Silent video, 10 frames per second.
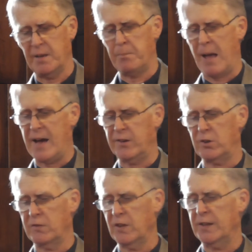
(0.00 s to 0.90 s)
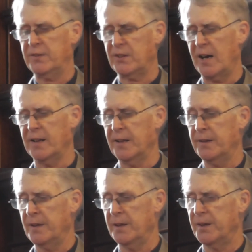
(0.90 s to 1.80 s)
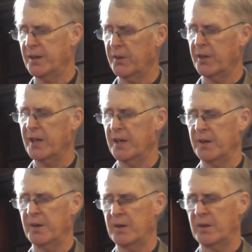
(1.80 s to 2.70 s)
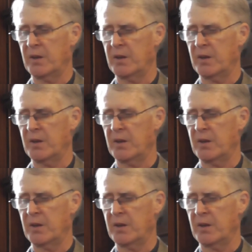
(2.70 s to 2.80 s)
impassively silent until the end.